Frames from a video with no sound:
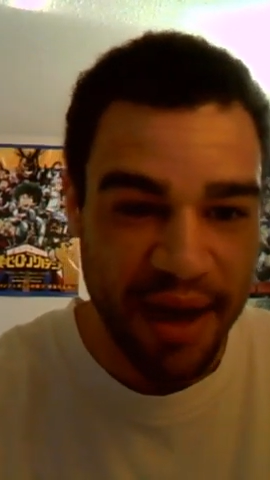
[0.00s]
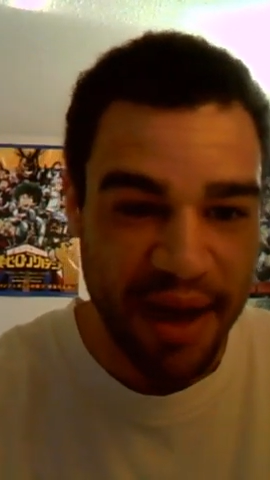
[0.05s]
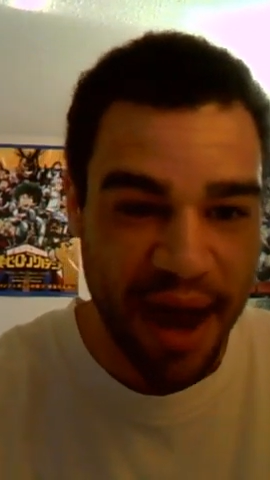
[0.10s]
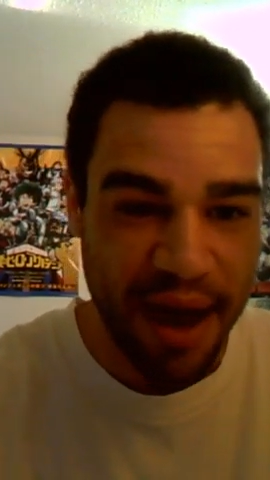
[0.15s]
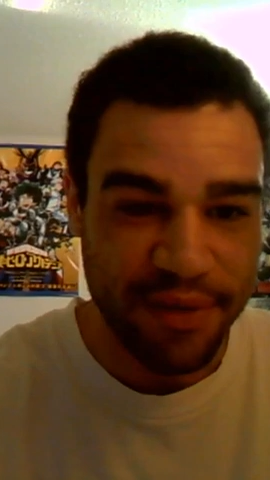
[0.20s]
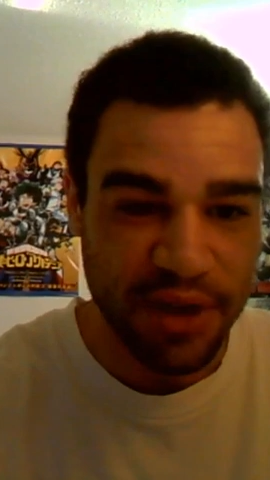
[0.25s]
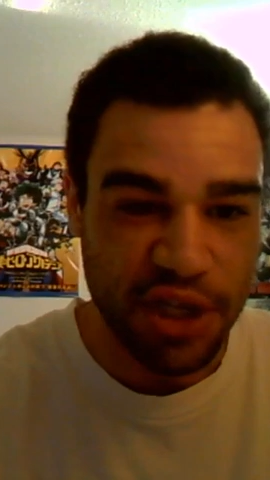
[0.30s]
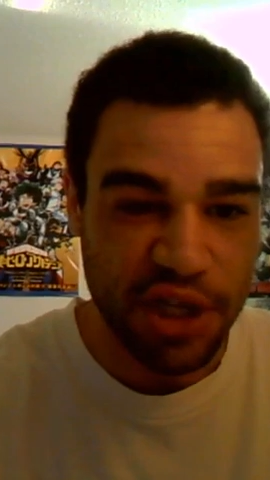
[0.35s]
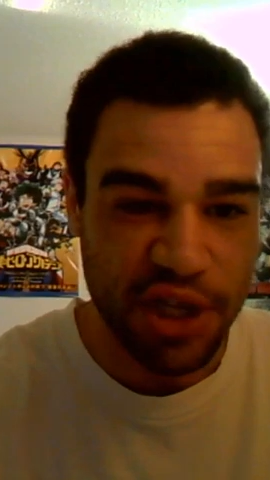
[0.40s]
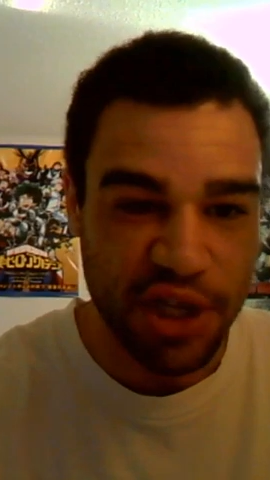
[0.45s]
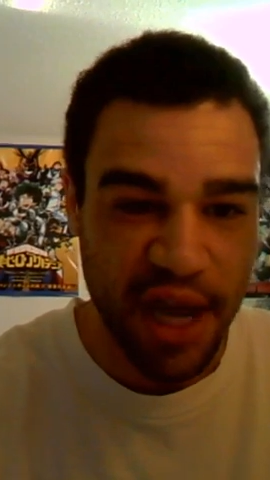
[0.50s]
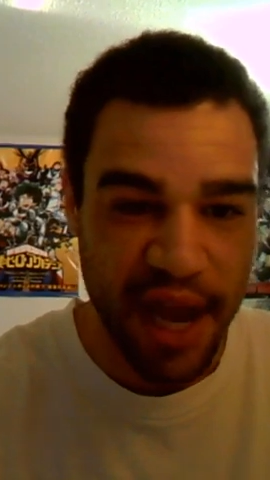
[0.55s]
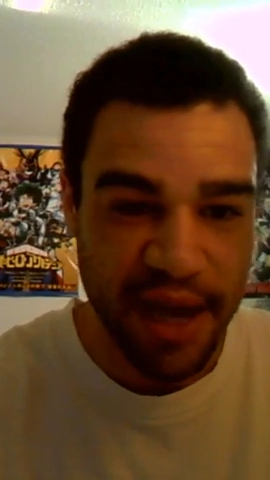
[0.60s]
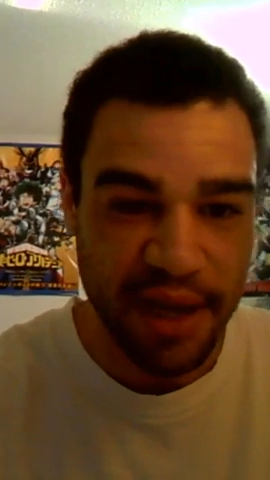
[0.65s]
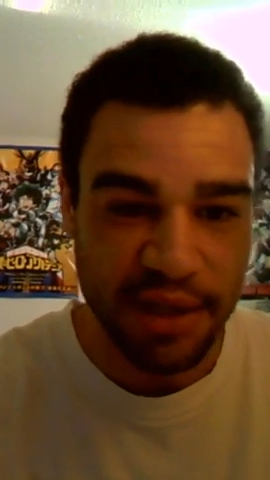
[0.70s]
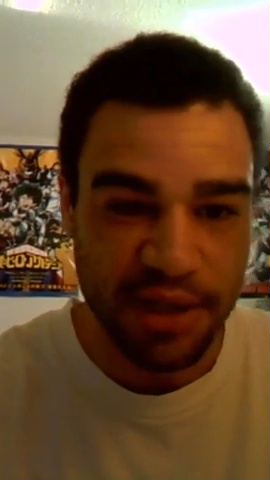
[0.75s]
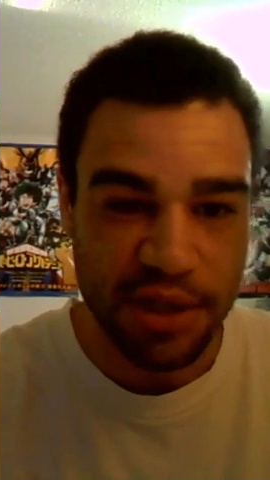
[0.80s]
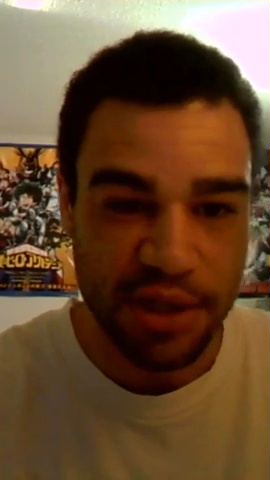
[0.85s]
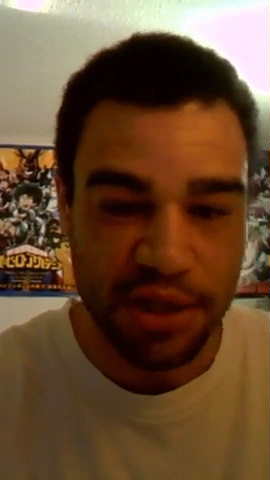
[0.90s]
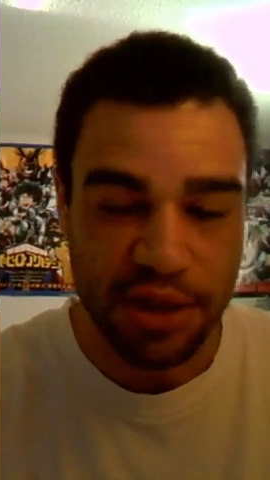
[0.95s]
have a
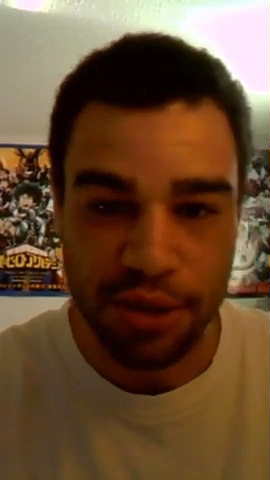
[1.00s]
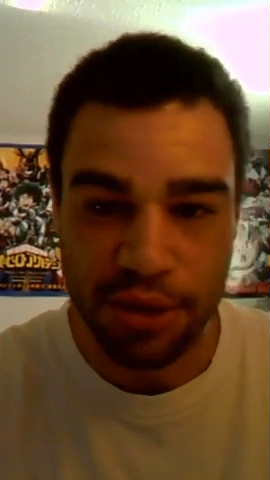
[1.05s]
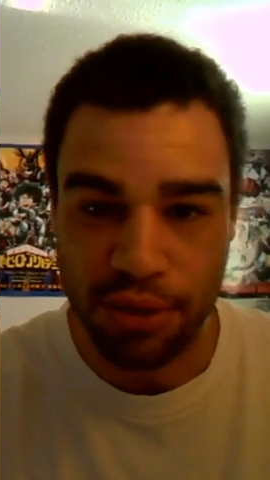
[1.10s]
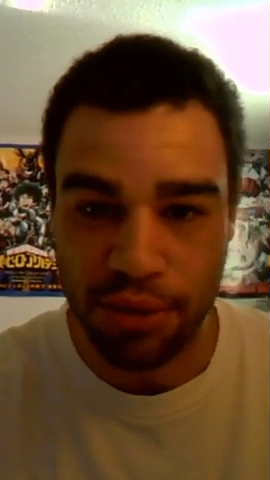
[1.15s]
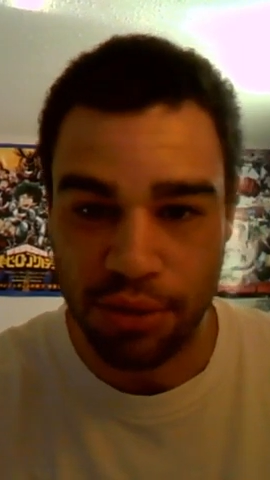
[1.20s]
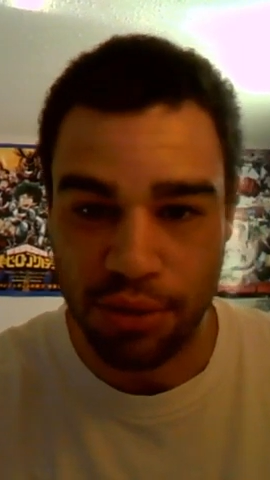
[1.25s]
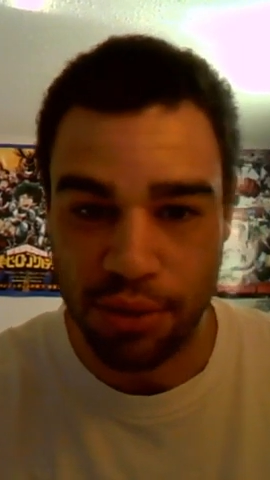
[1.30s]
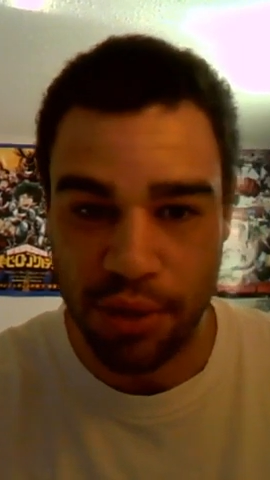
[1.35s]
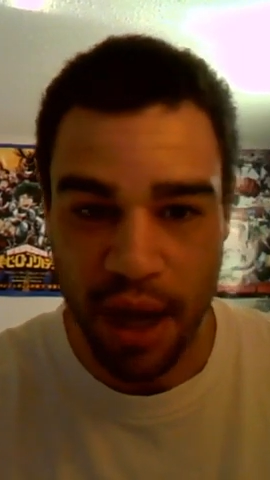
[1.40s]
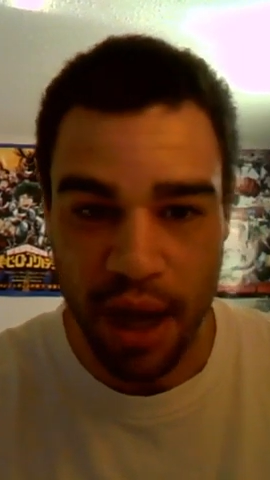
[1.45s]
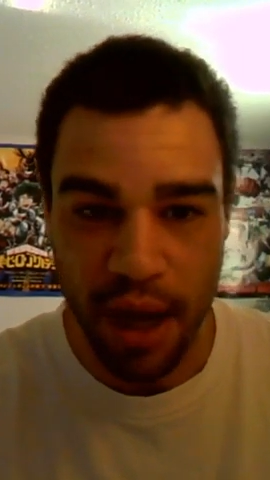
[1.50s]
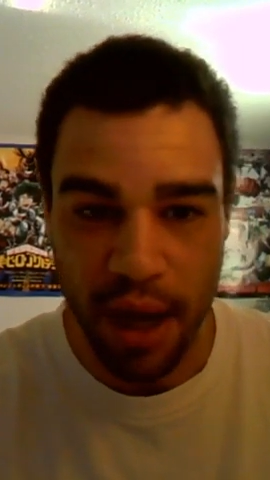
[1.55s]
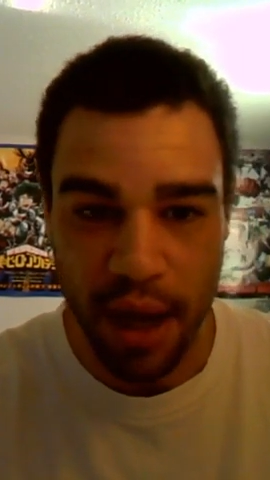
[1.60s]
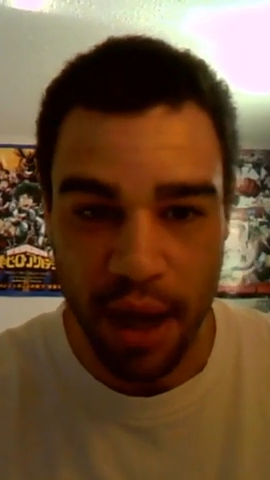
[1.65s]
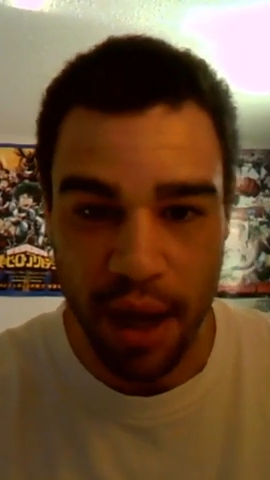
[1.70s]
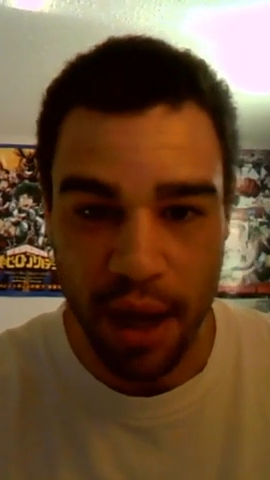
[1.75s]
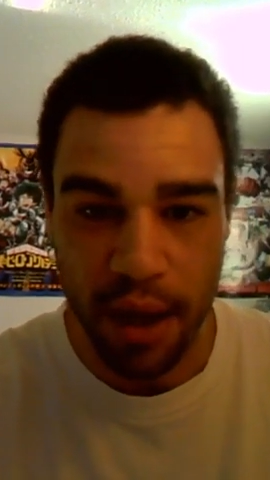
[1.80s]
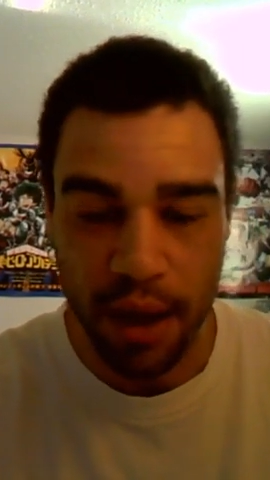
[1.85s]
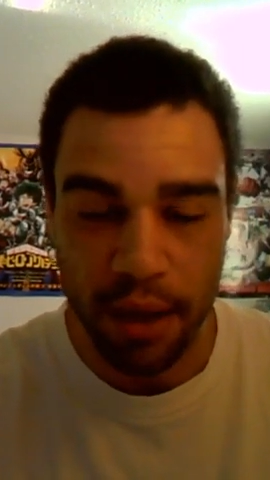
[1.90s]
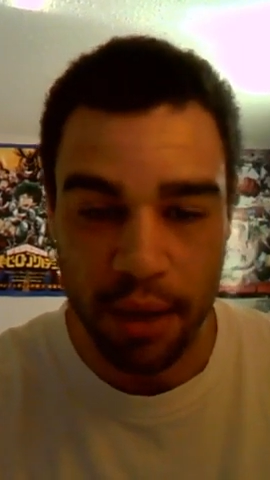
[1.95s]
chance
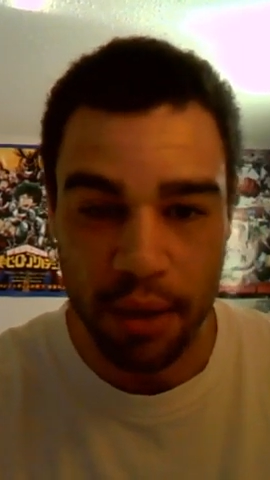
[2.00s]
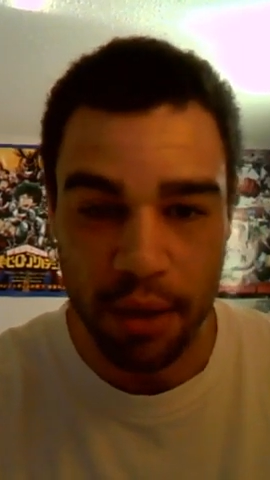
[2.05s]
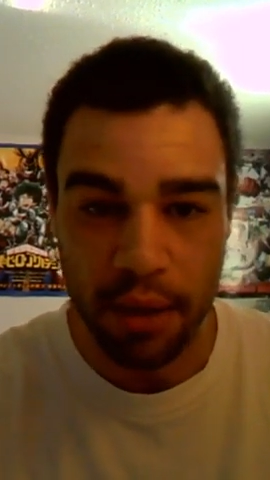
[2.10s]
to,